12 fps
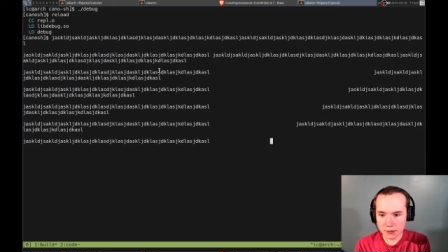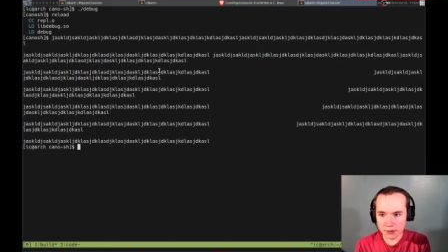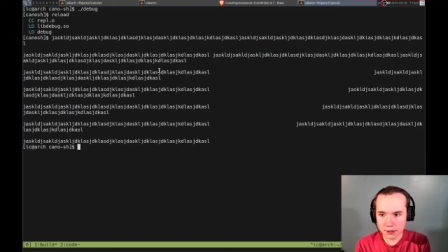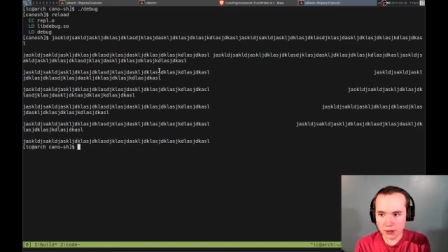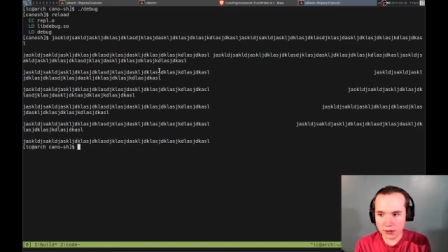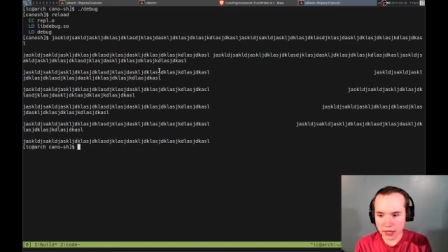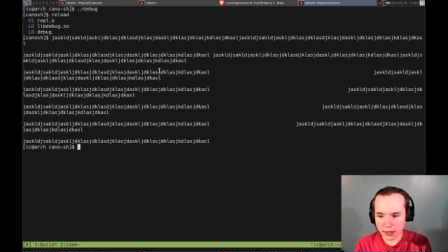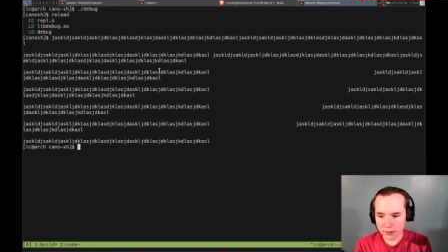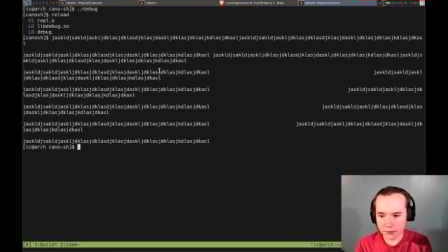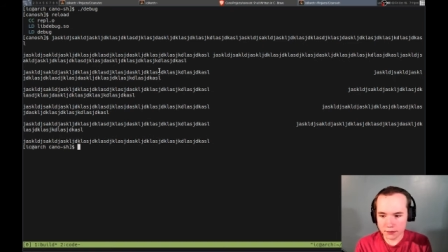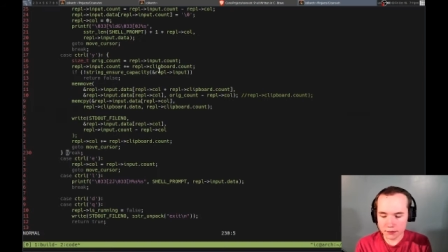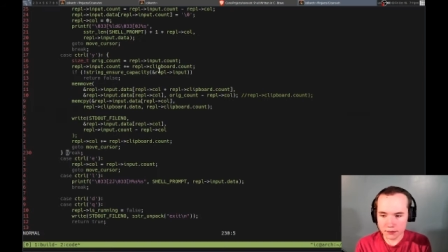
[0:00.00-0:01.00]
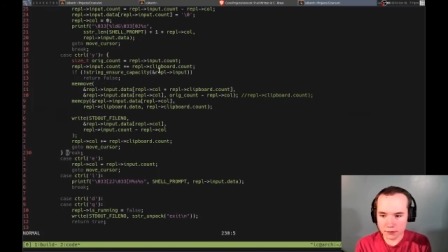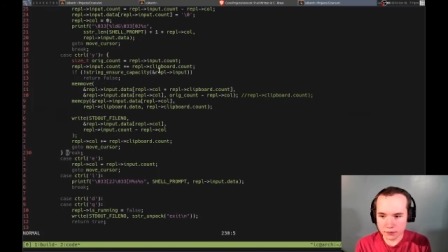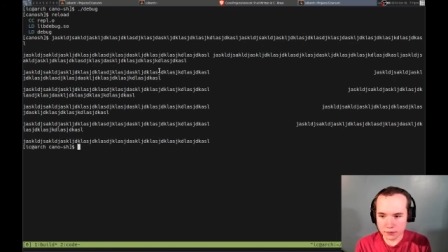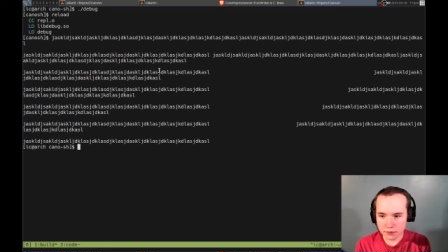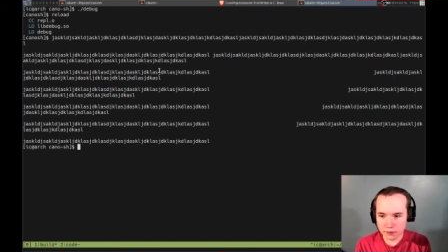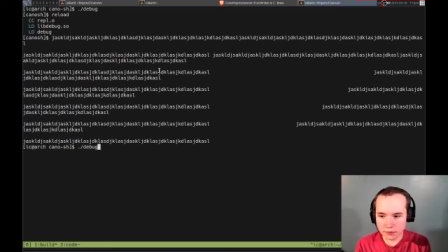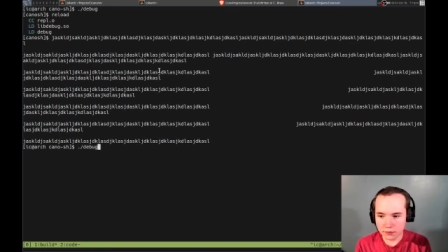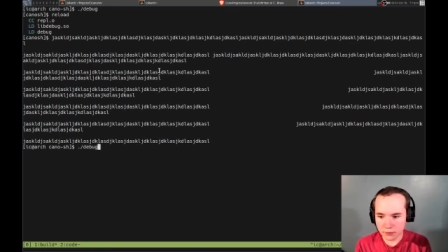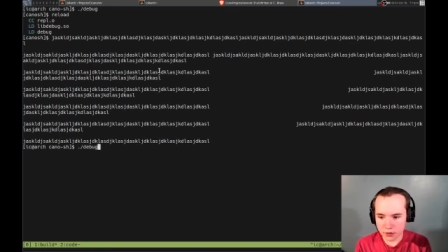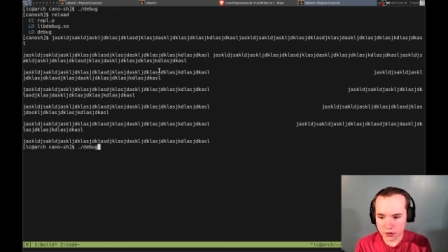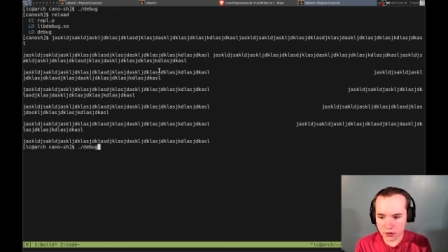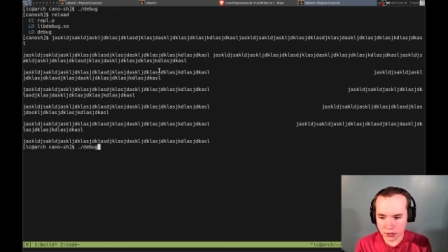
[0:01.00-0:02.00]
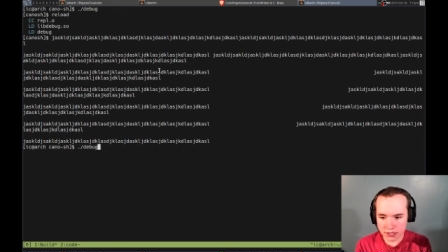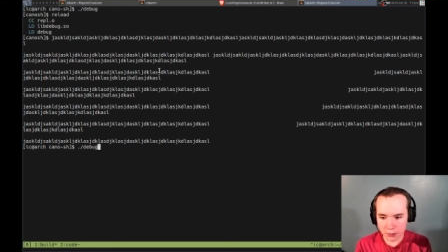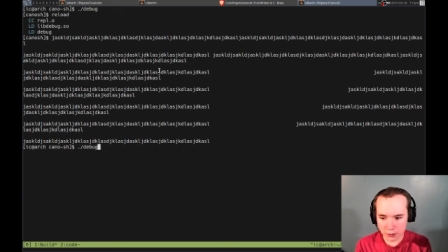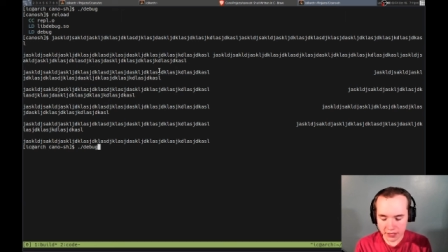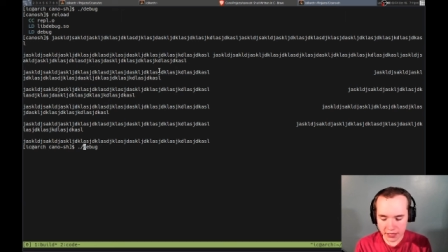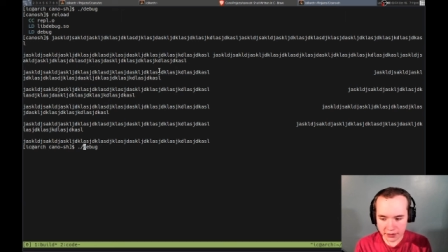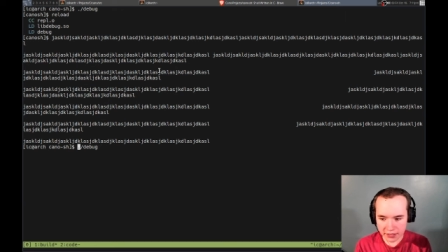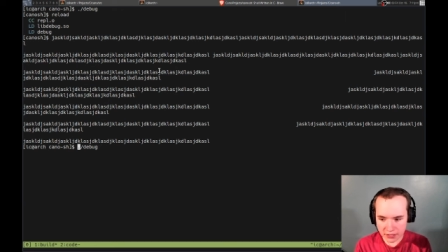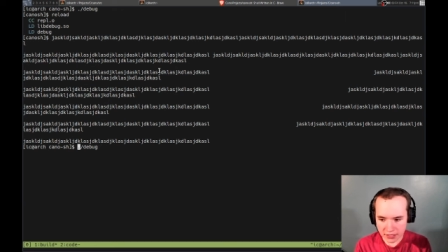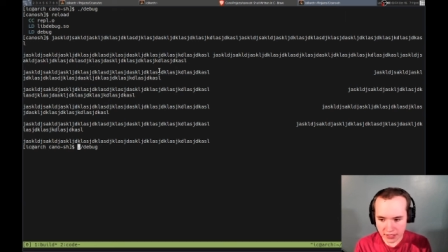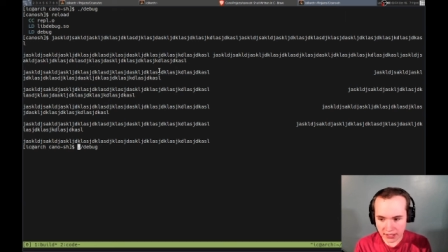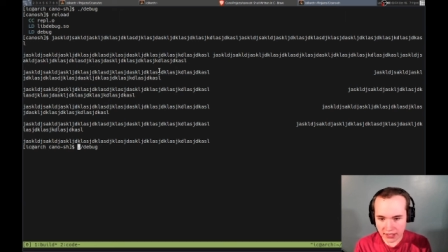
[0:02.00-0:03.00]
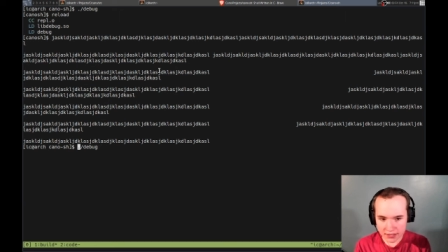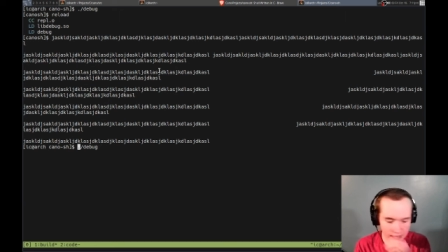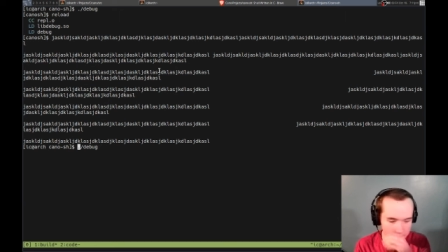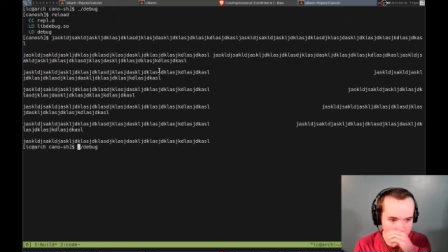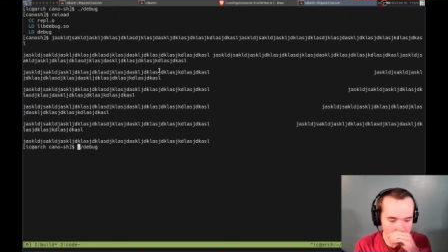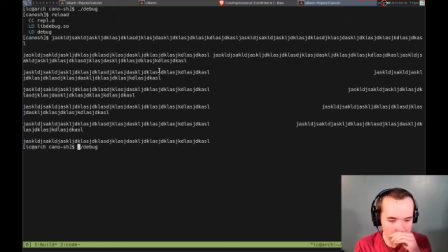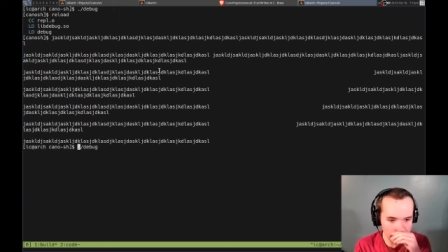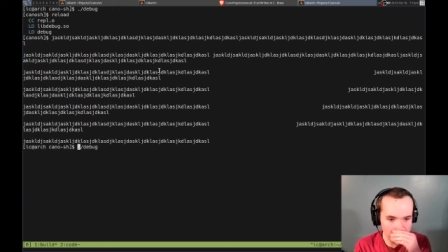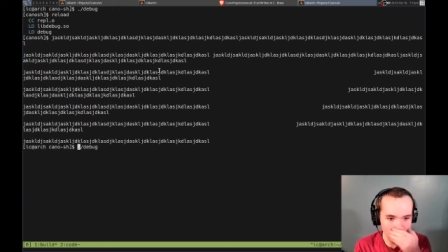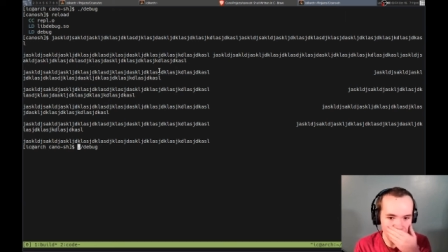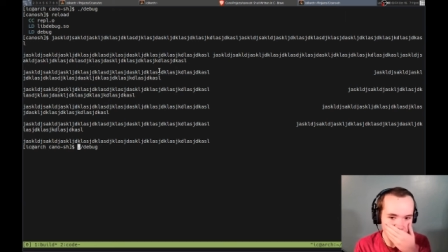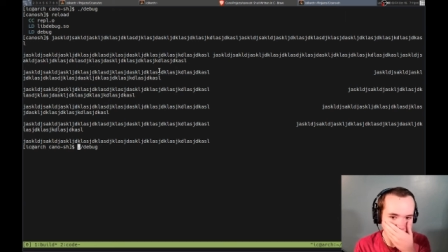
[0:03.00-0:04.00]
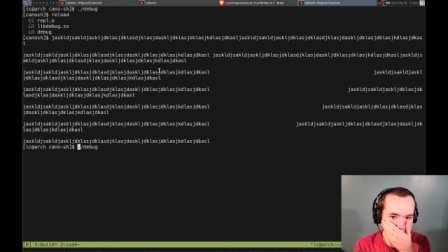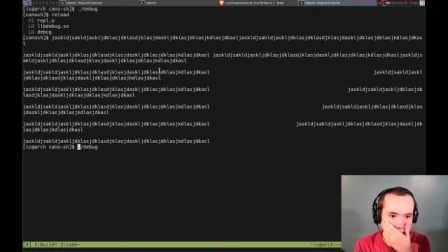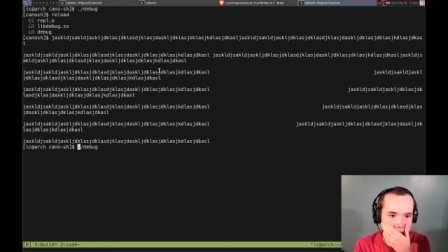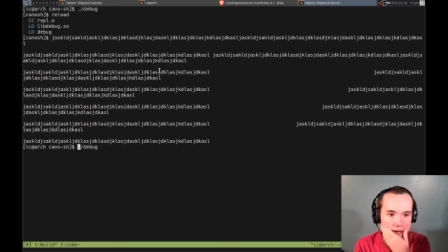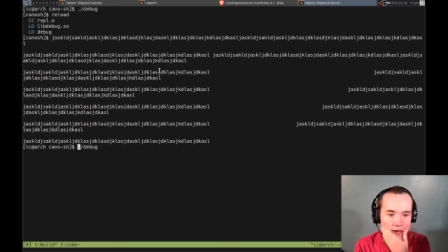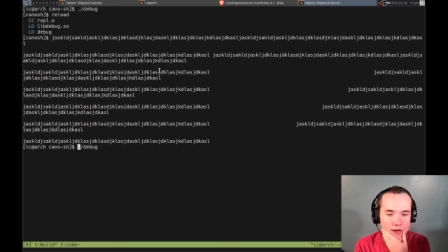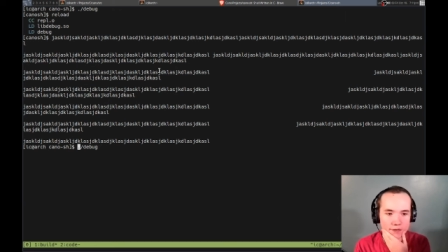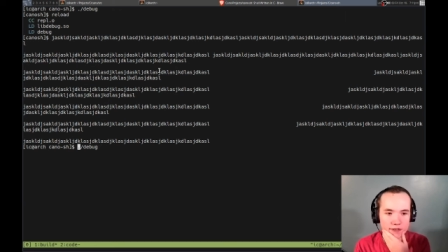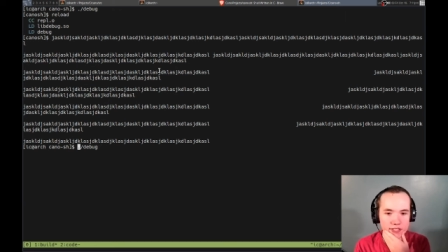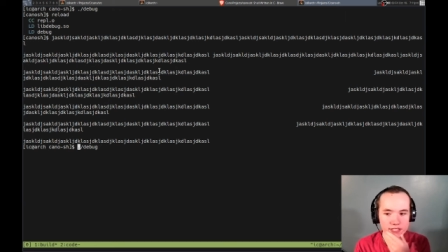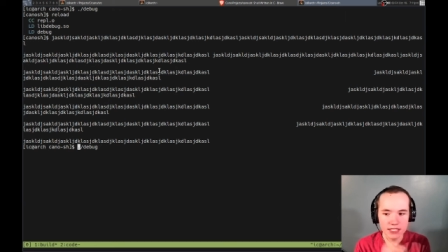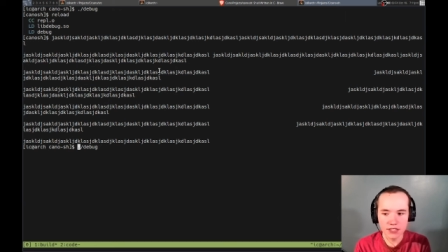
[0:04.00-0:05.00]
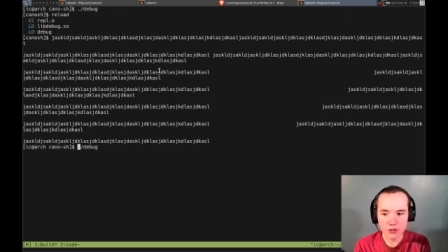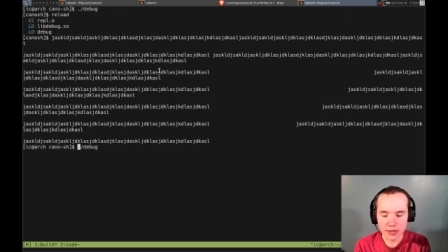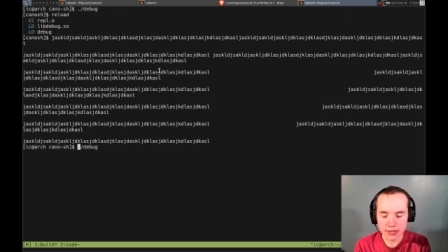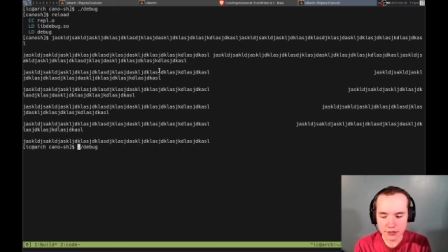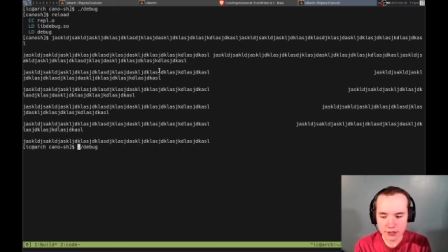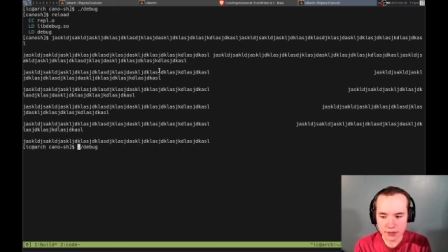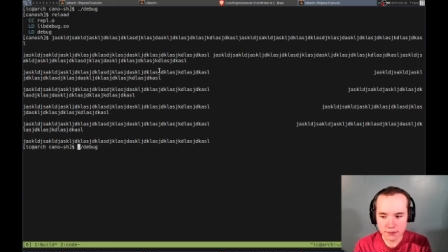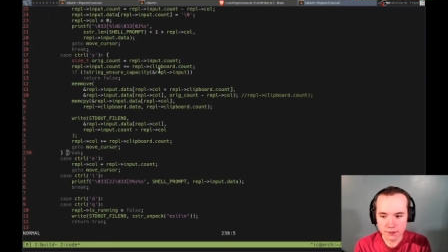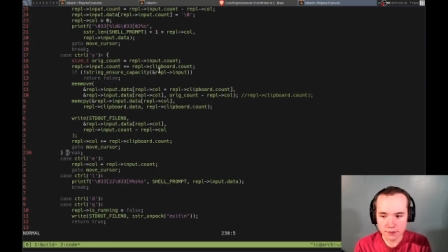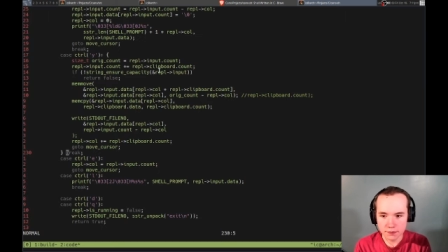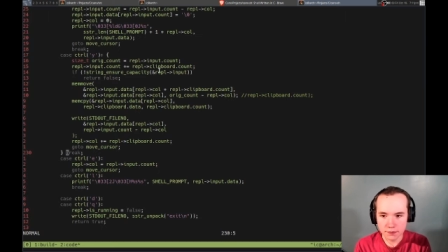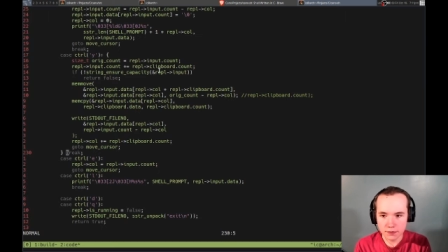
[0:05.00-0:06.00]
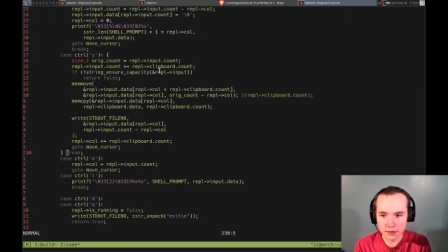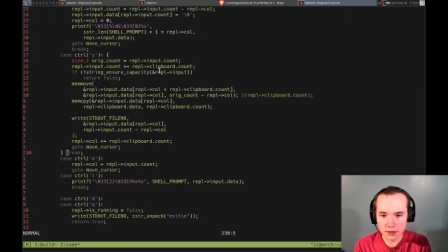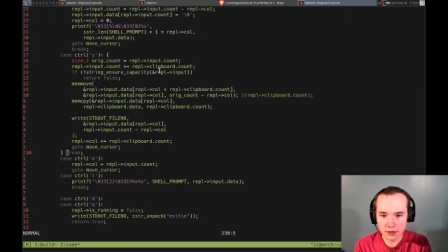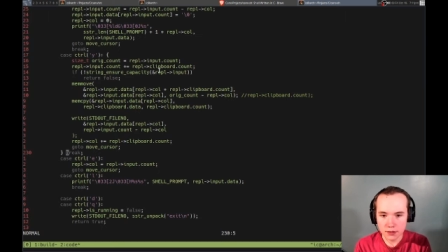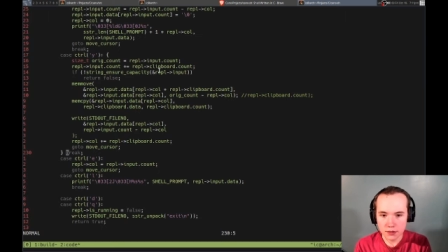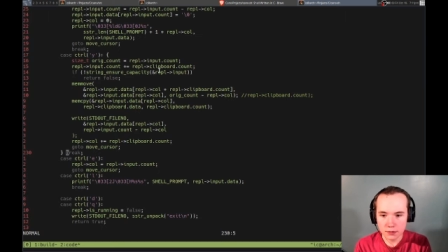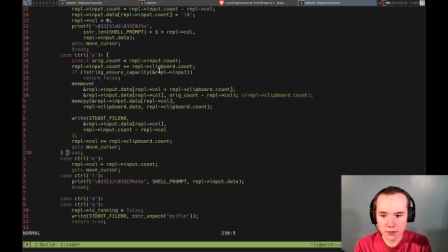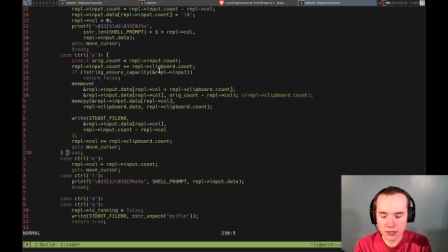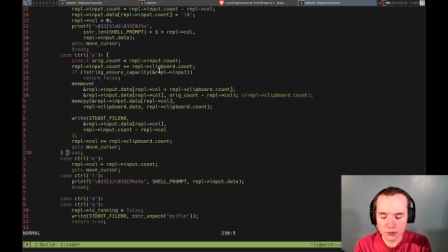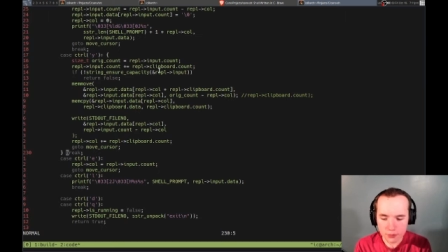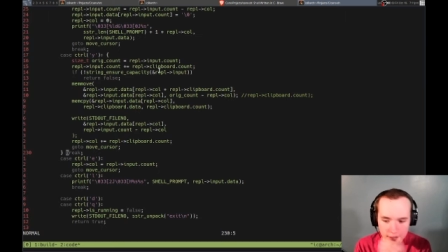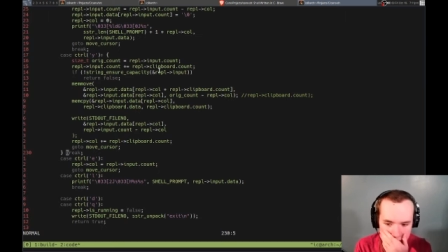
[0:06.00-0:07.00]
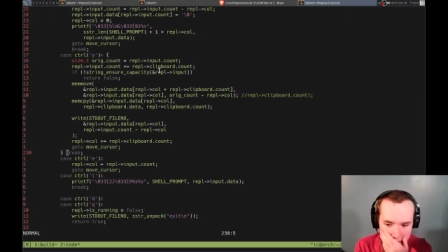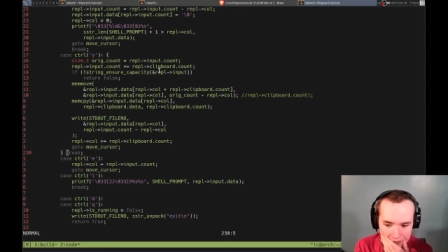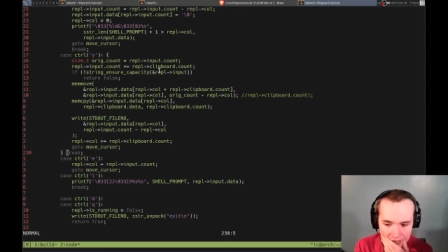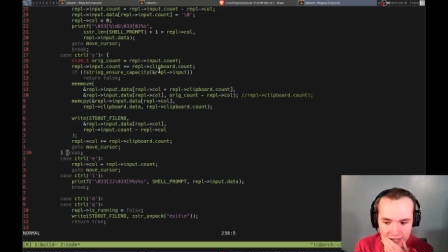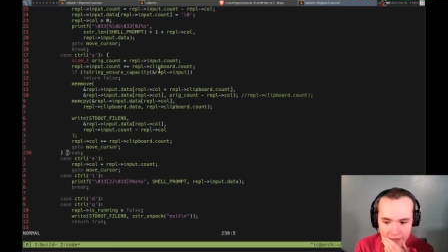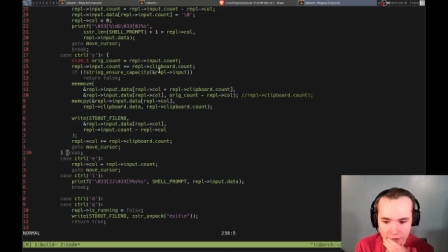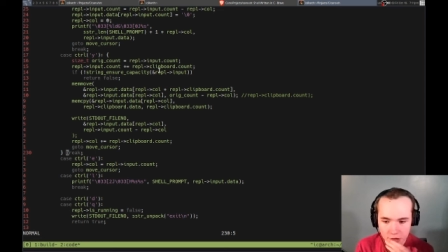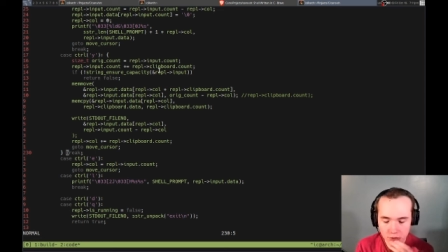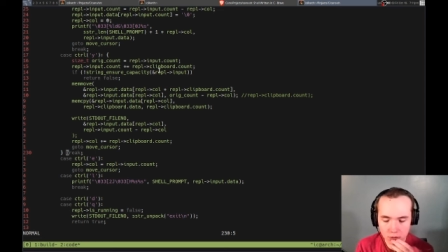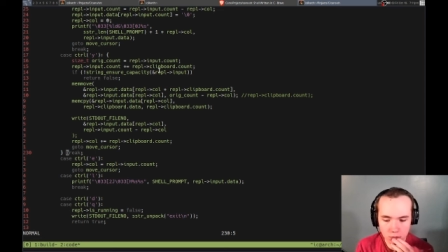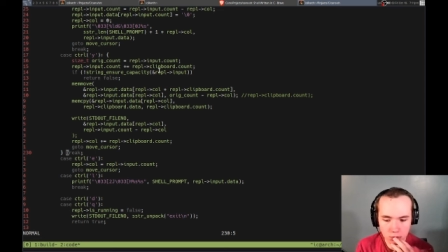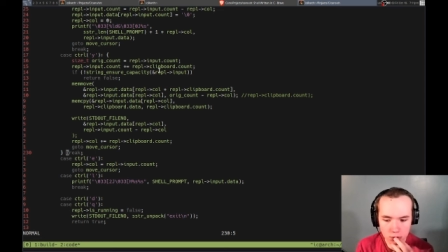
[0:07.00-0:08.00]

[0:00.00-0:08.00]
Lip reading: Okay. So does it work now? That might have fixed the issue actually. Right, so we might not have to.